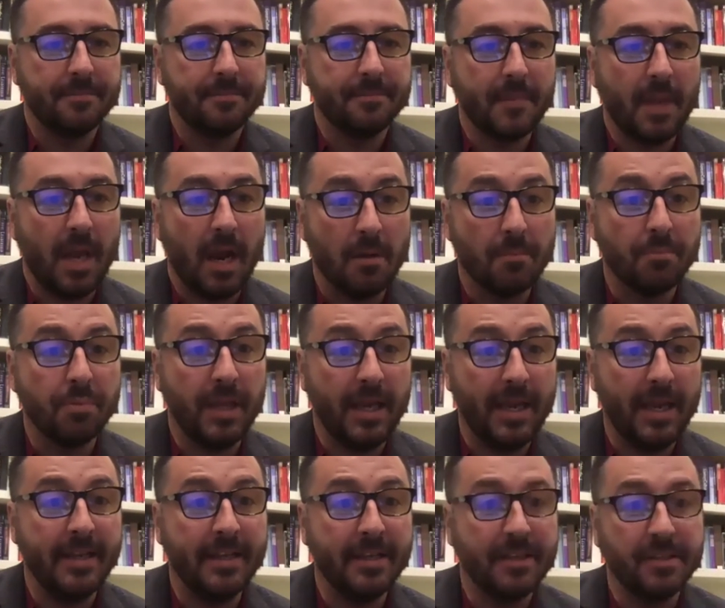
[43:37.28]
our
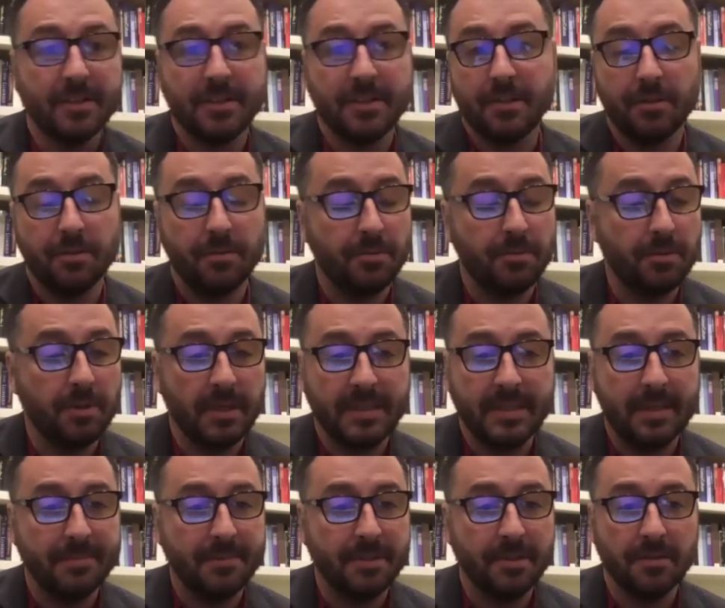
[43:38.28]
plan is to
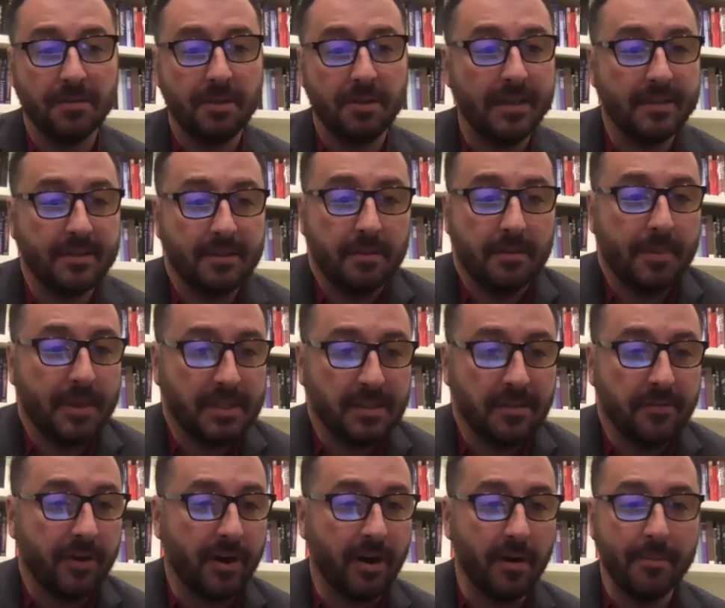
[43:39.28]
attempt to do that to the best of
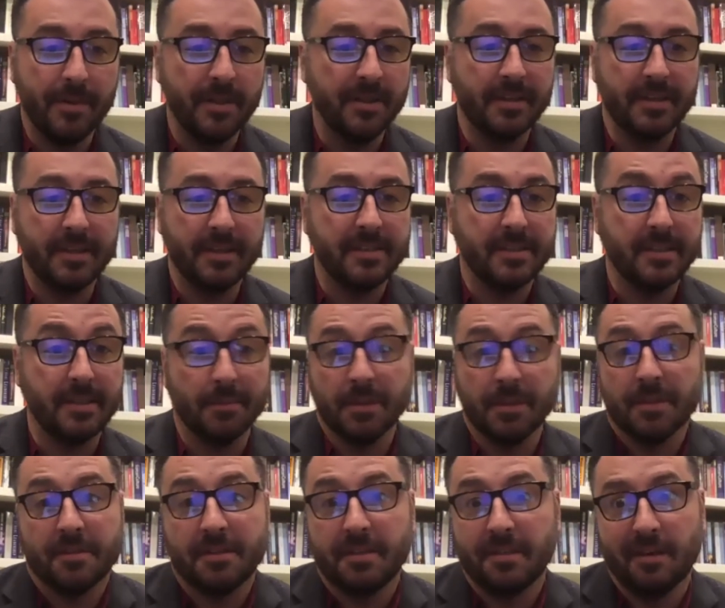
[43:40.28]
our ability, similar
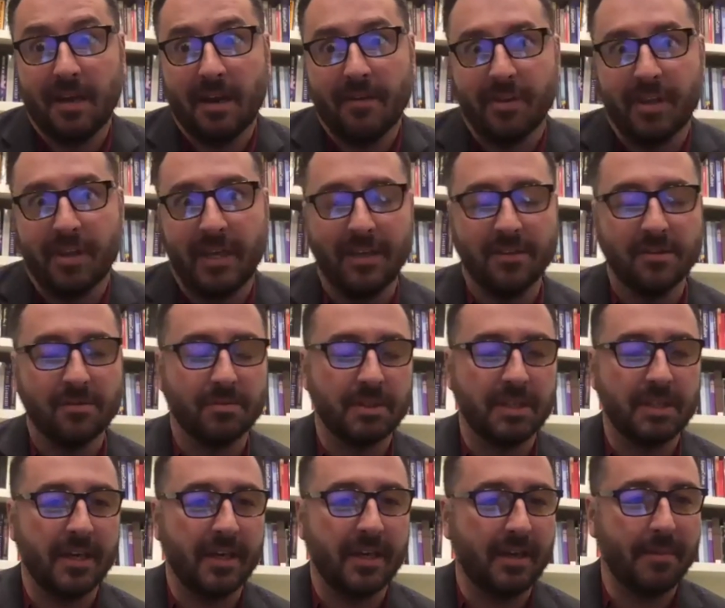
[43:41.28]
to everything else we're
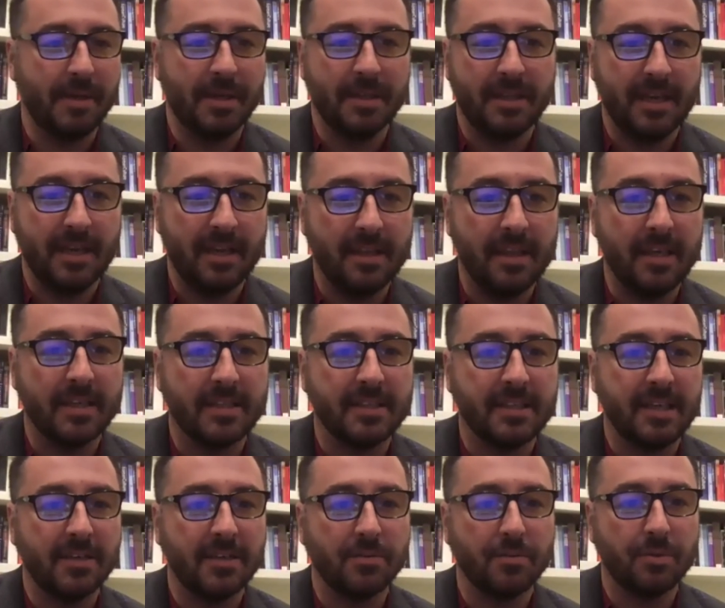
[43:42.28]
talking about, the athletic
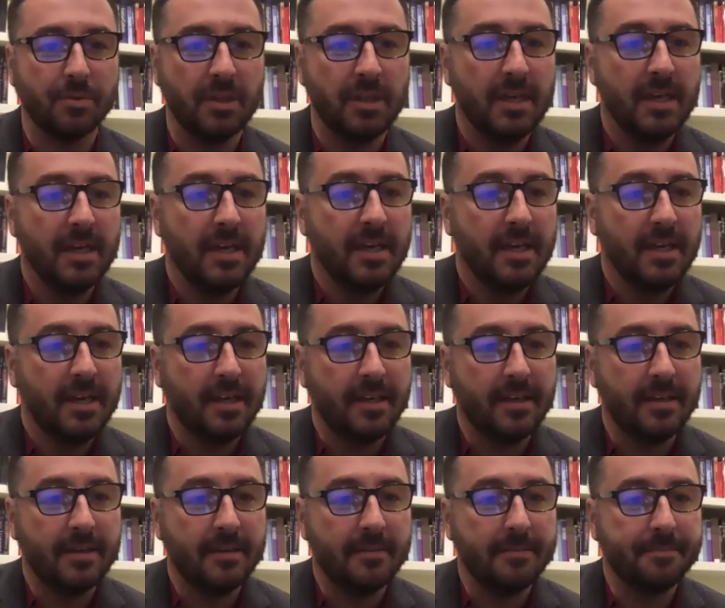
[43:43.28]
schedule.
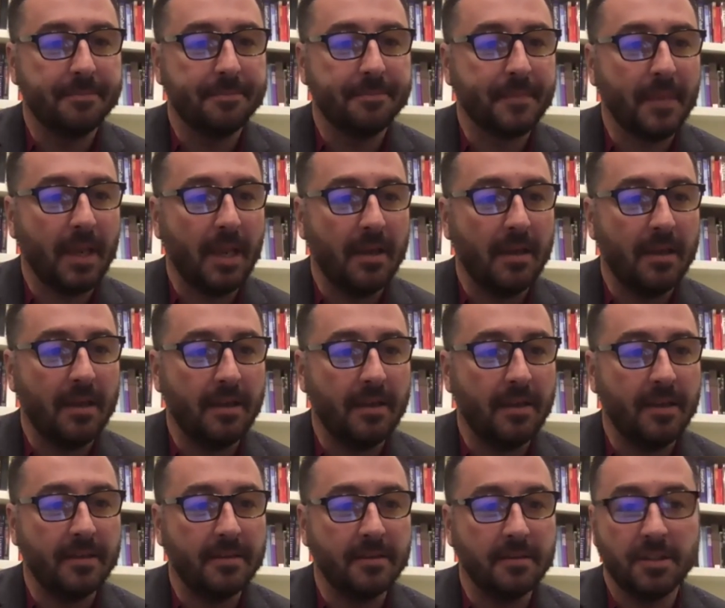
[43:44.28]
And
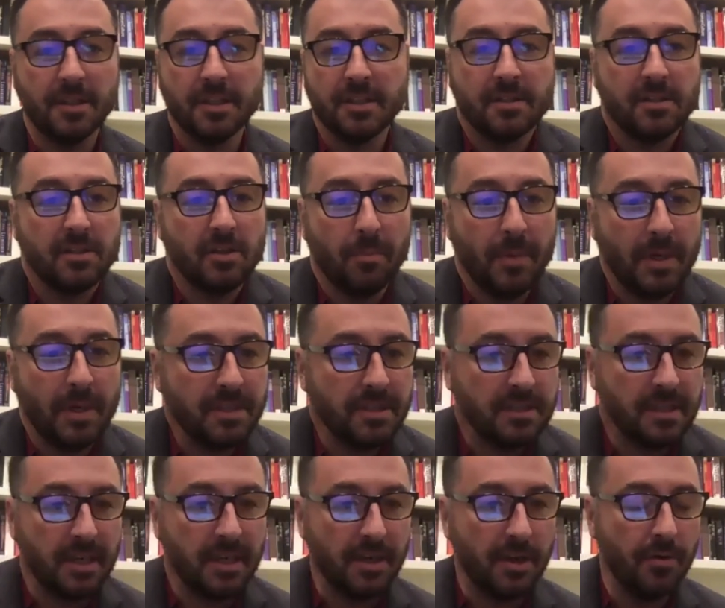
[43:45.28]
just so much is
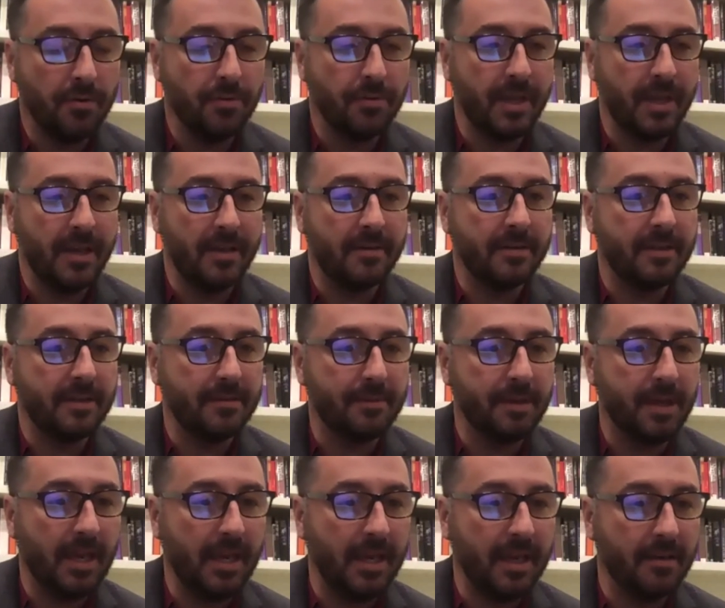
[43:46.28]
unknown that we
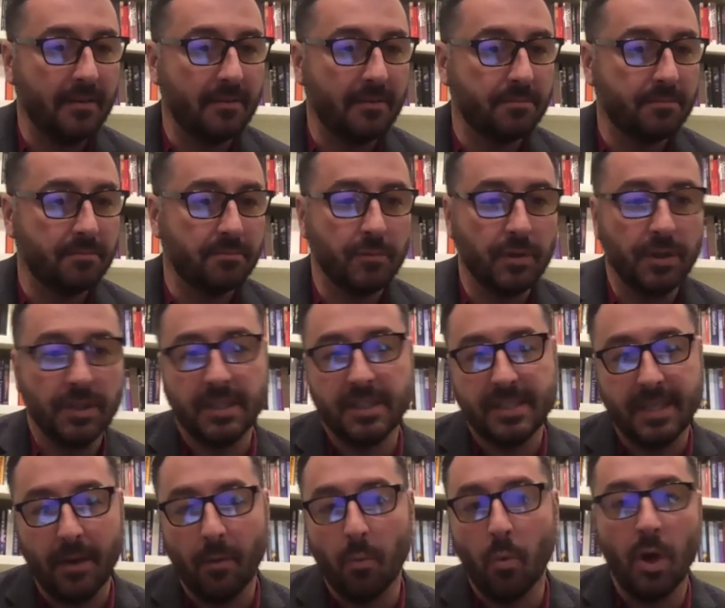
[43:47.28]
can't really
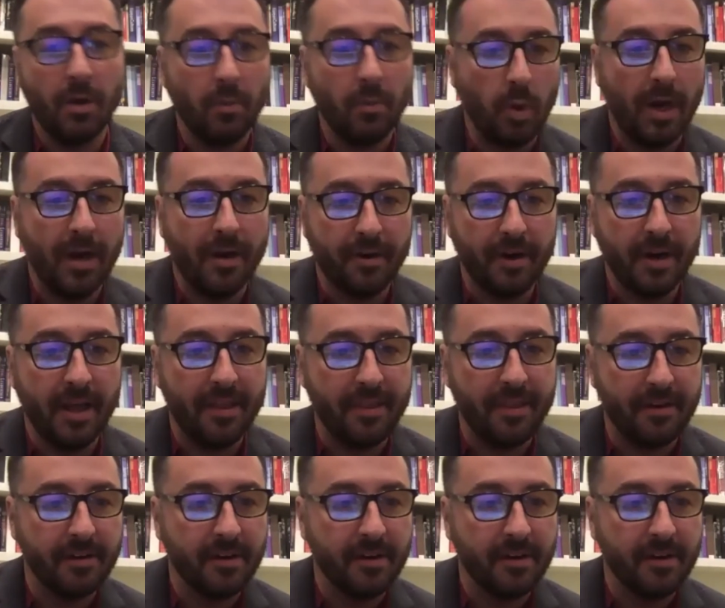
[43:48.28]
say one way or another